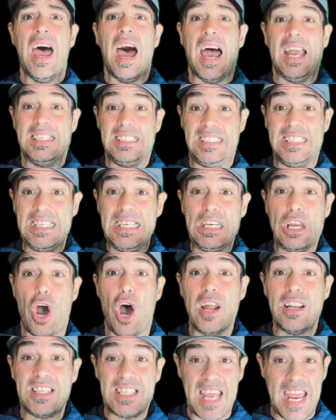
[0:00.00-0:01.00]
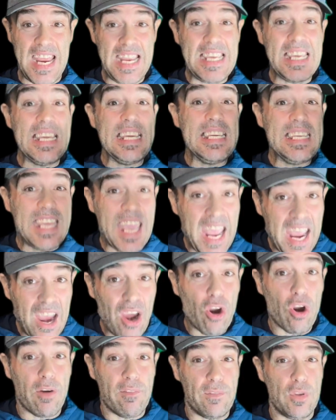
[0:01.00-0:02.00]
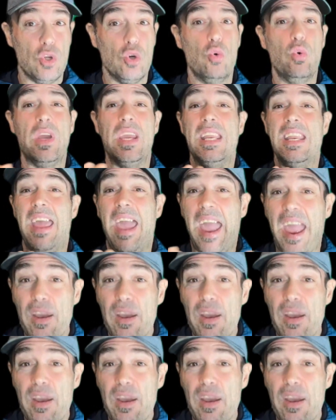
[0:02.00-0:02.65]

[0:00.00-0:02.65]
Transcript: I see God taking care of you in